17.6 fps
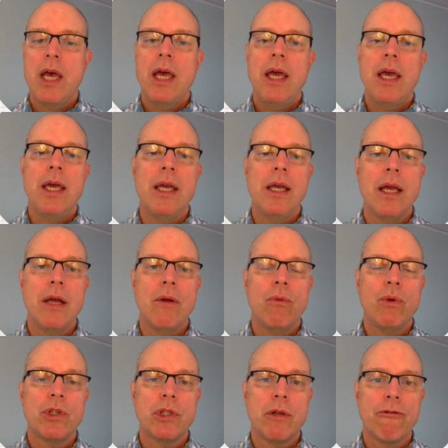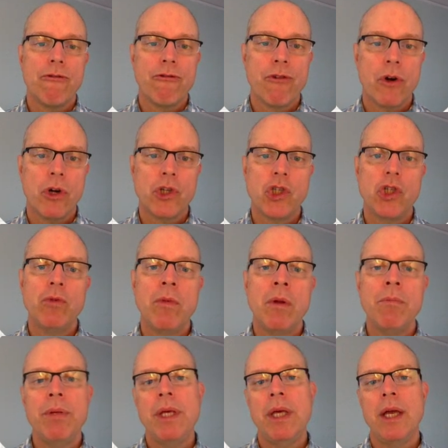he was the first
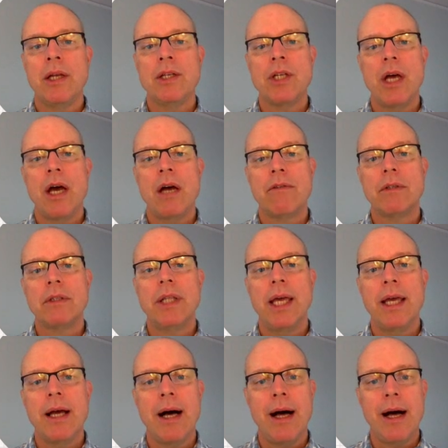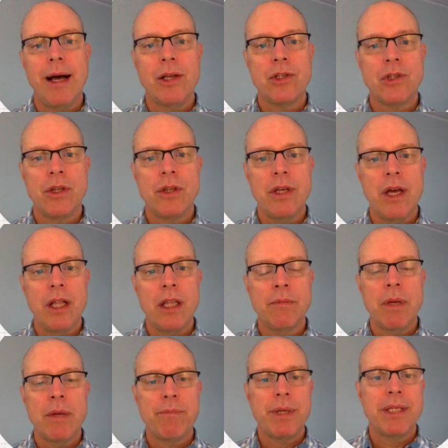human being to ever lay eyes on the
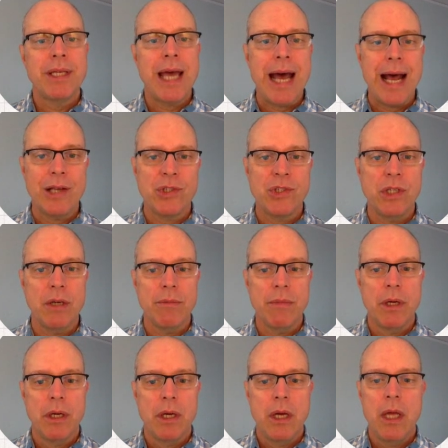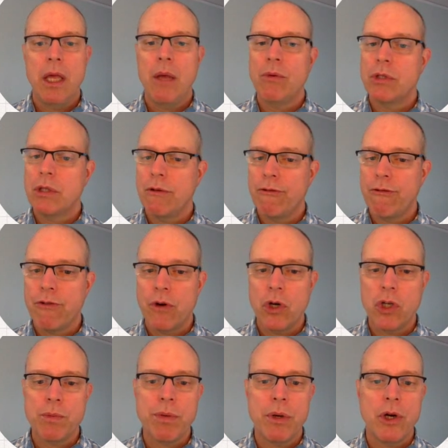element potassium. He was the
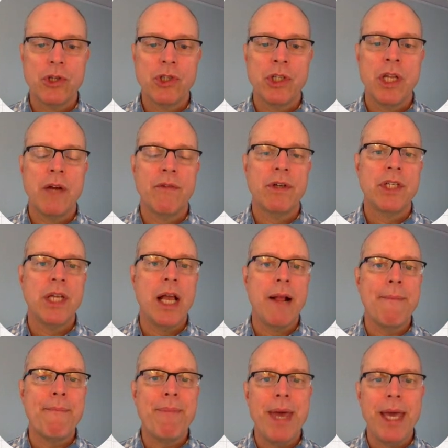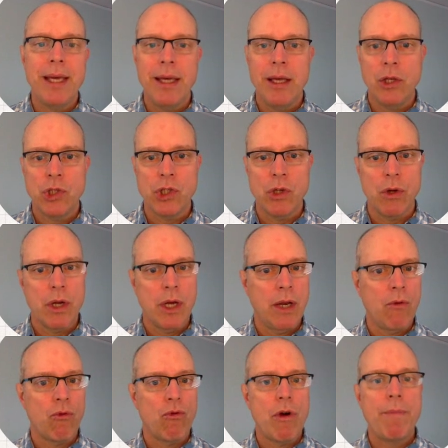first person to ever take baking soda
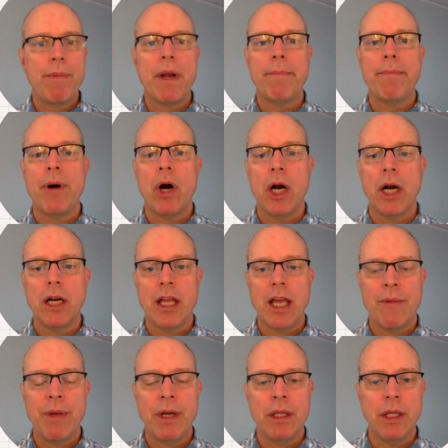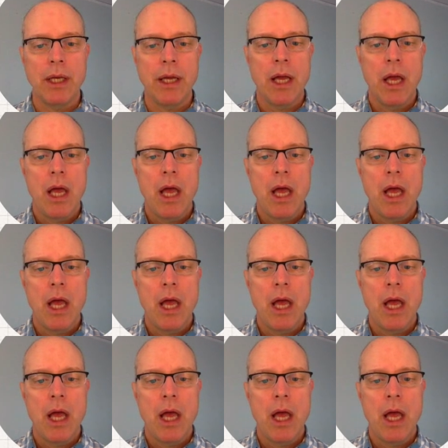and rip it apart chemically.